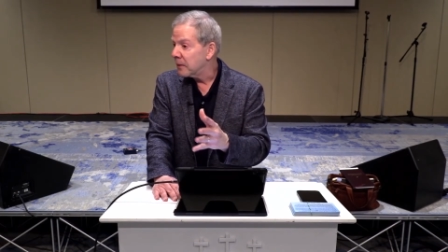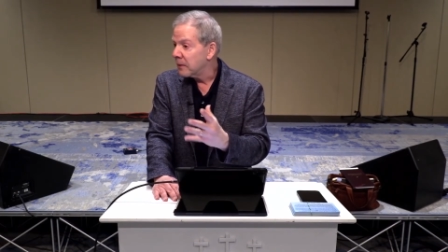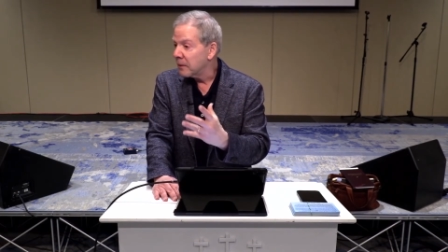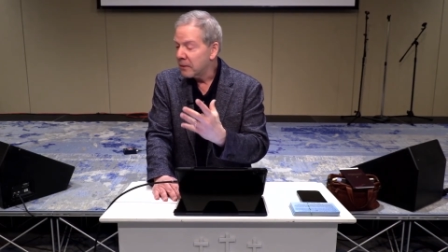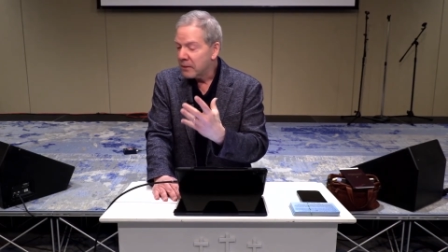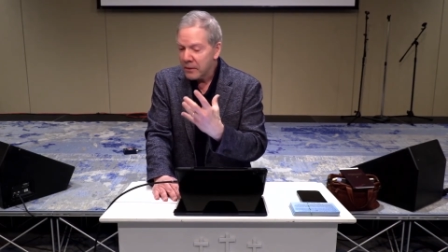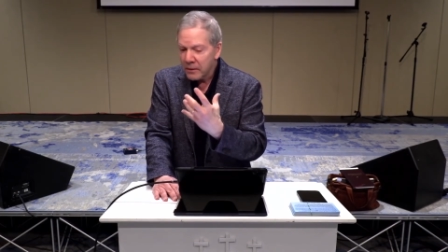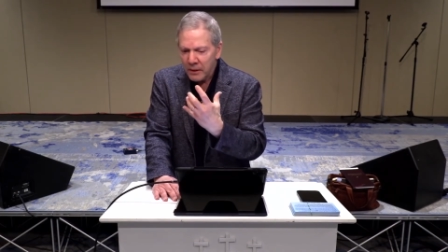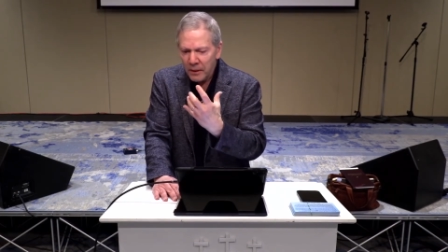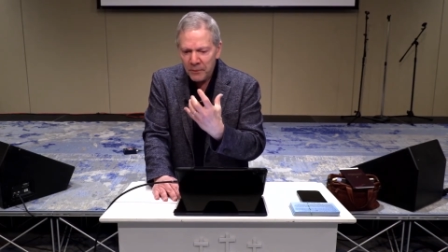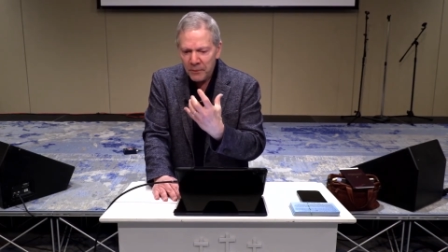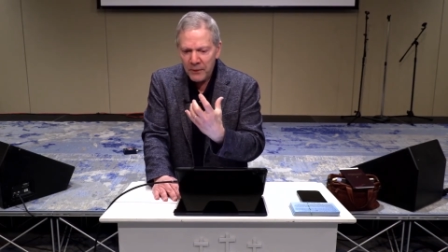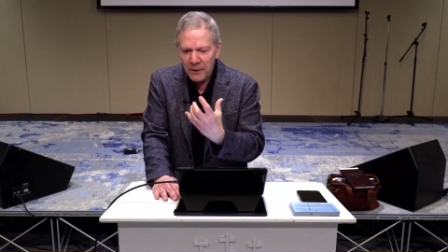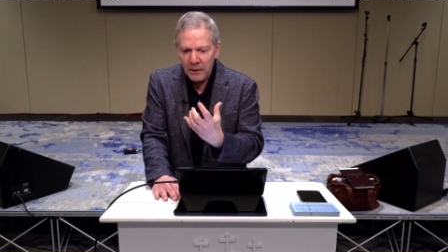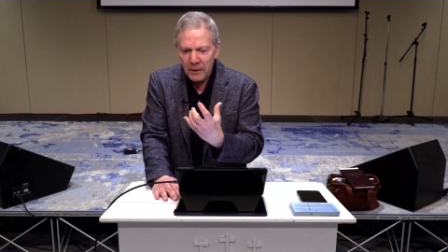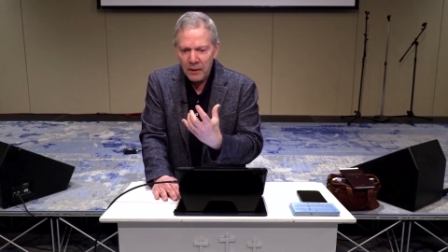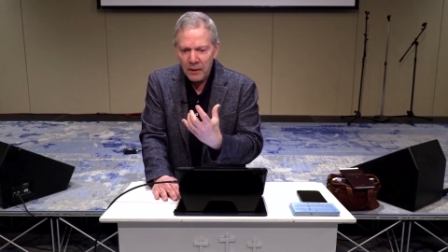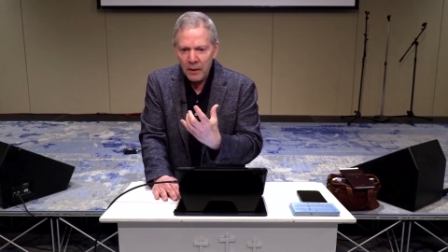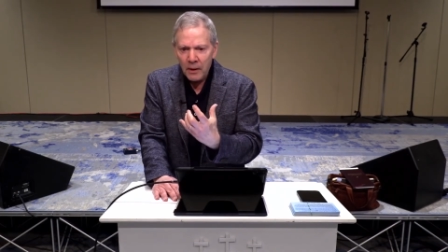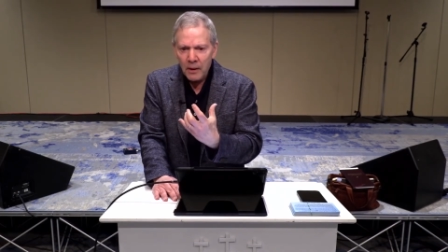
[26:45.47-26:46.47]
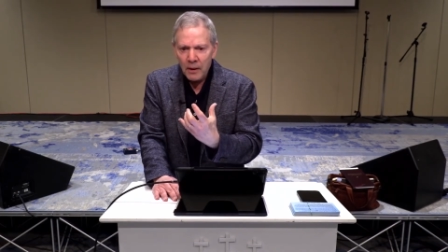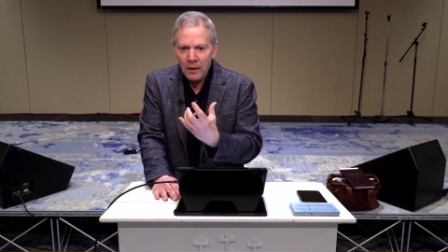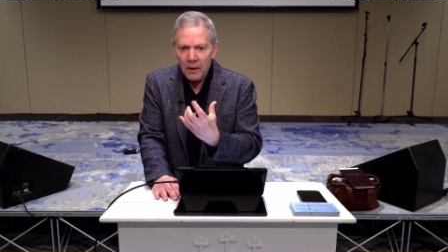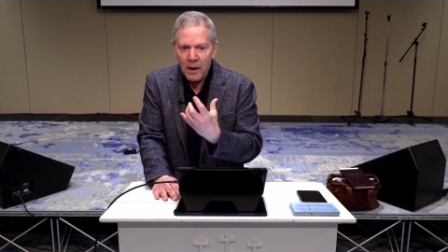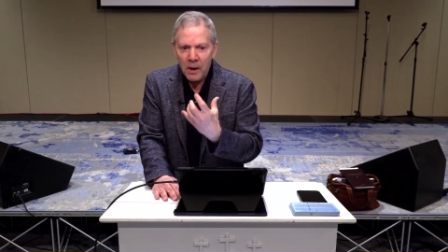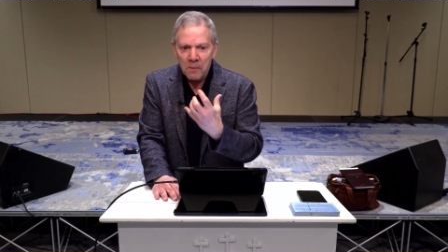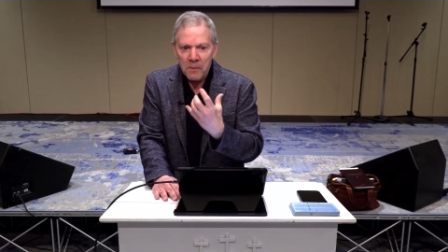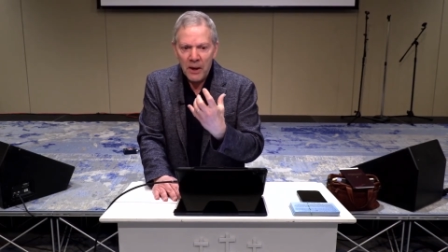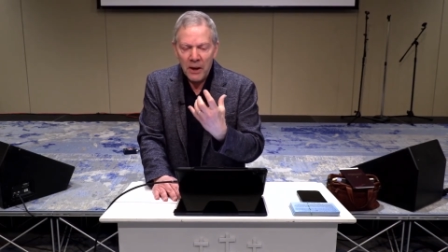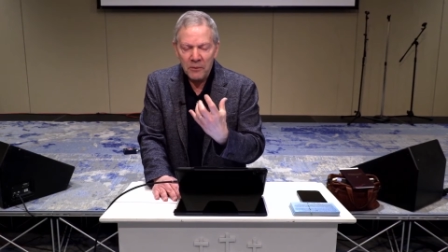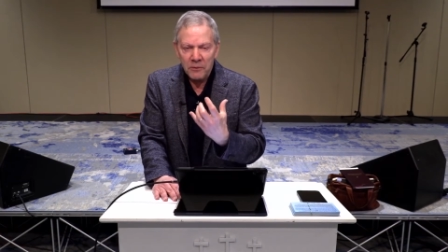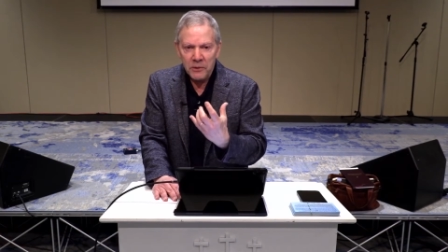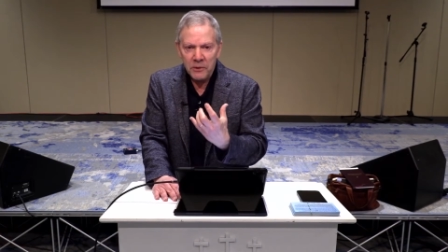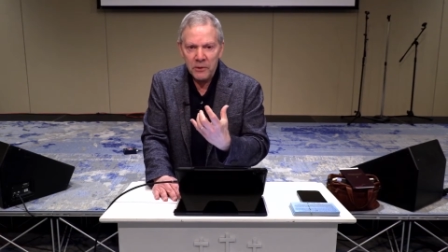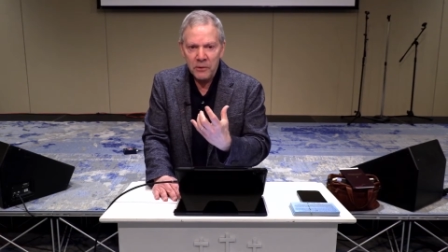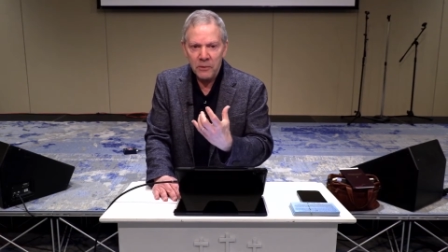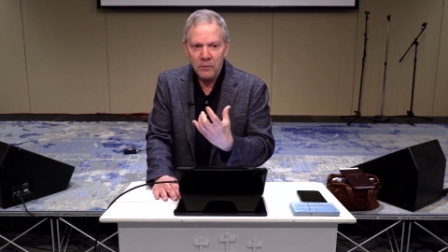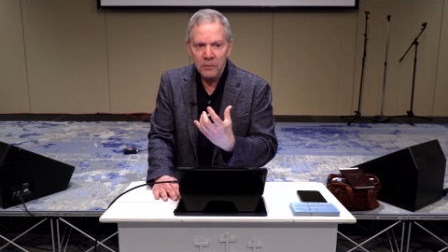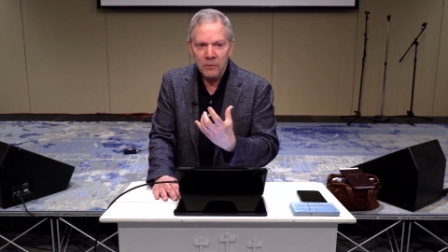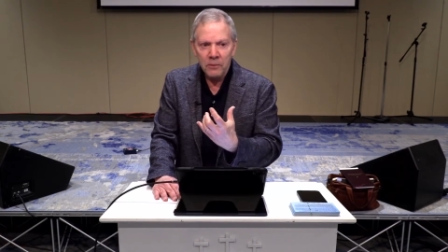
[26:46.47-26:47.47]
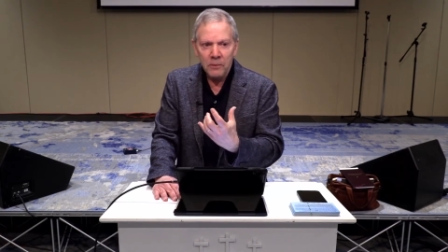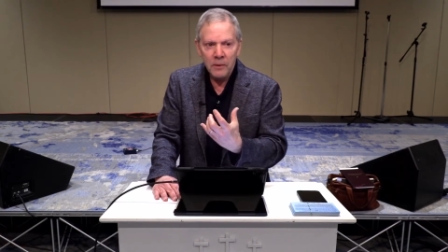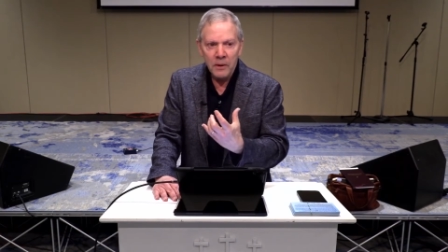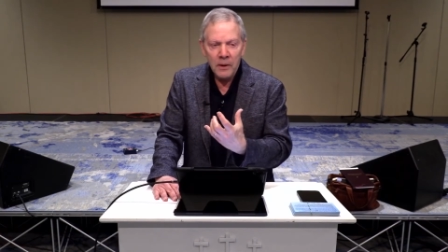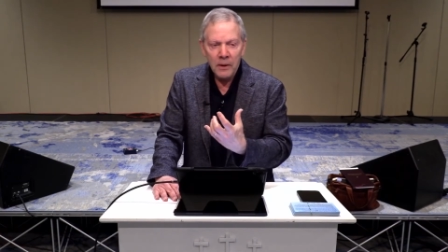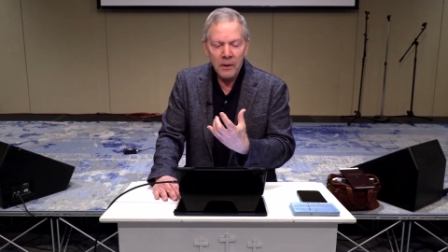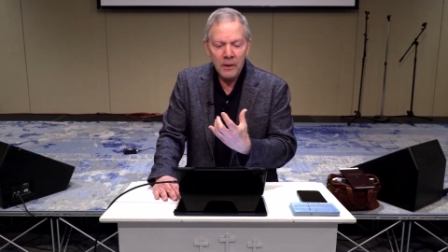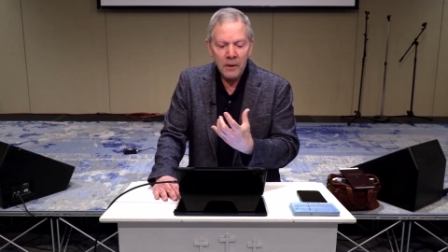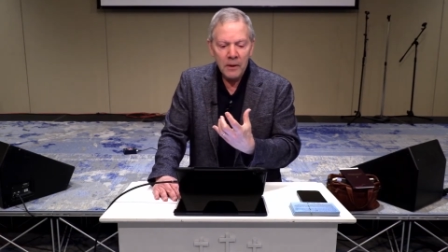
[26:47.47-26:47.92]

There's something about you